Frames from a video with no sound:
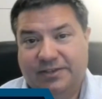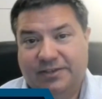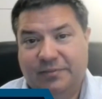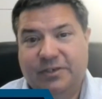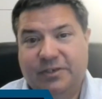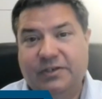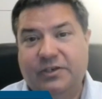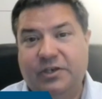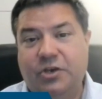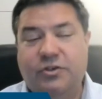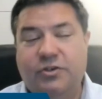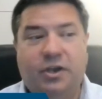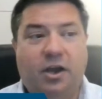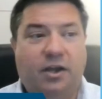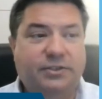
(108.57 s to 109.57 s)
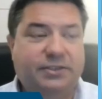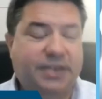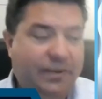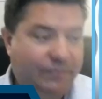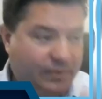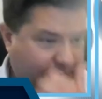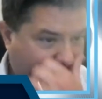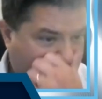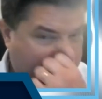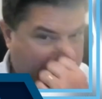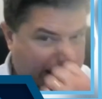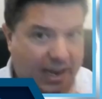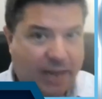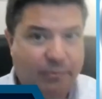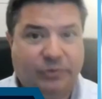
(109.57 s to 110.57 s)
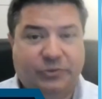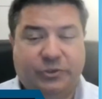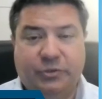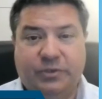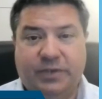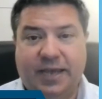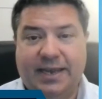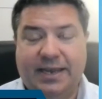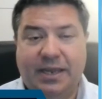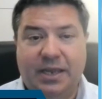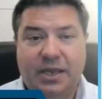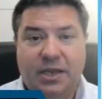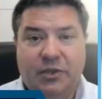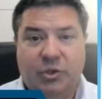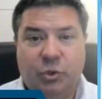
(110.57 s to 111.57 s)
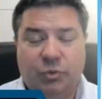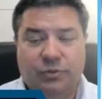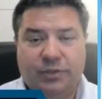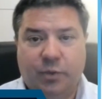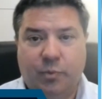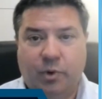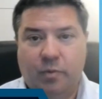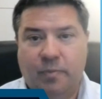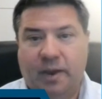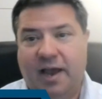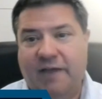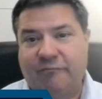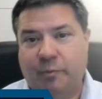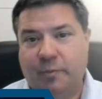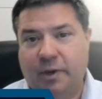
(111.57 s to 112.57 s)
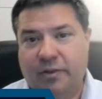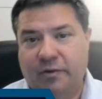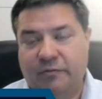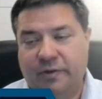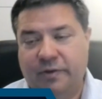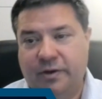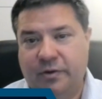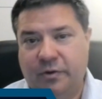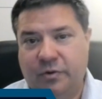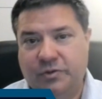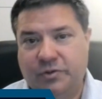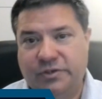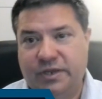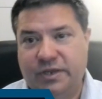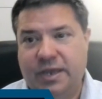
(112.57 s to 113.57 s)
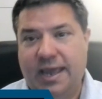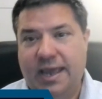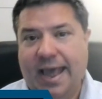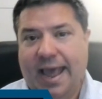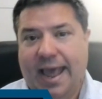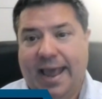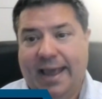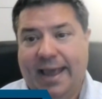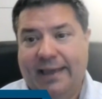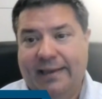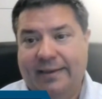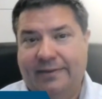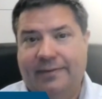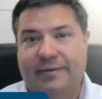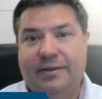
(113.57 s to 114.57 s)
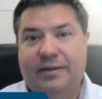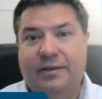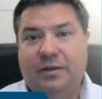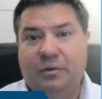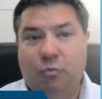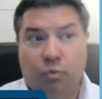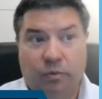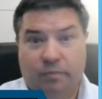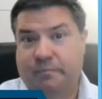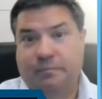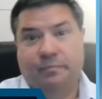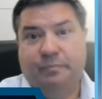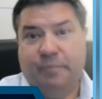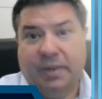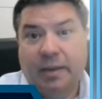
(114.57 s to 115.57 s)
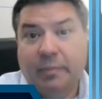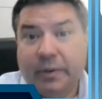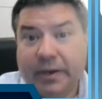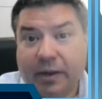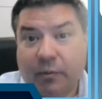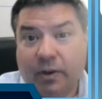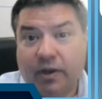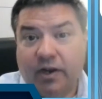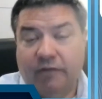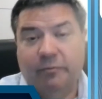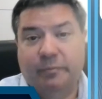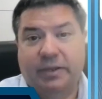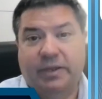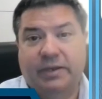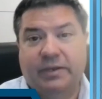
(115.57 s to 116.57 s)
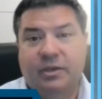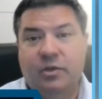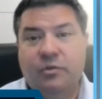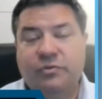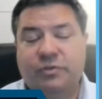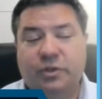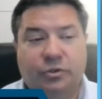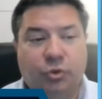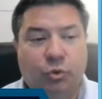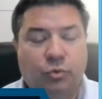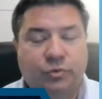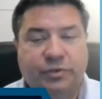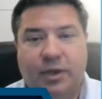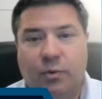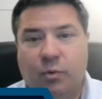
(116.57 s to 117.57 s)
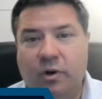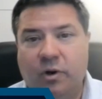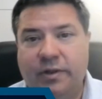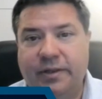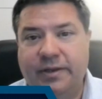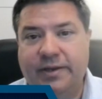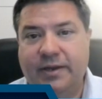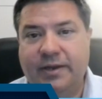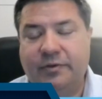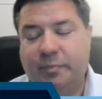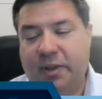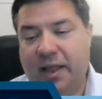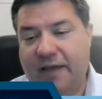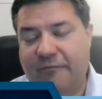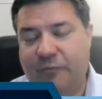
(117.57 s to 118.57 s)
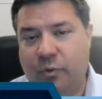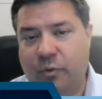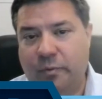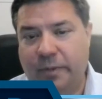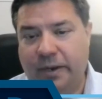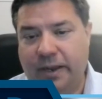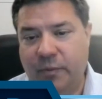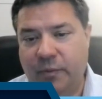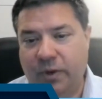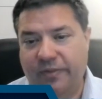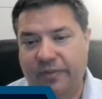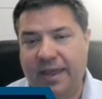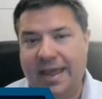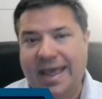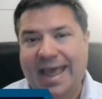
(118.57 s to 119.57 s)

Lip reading: I mean, a huge cost savings, and being able to take tools that we were buying from other vendors and be able to get rid of them and use the tools that were in the Delta platform to begin with.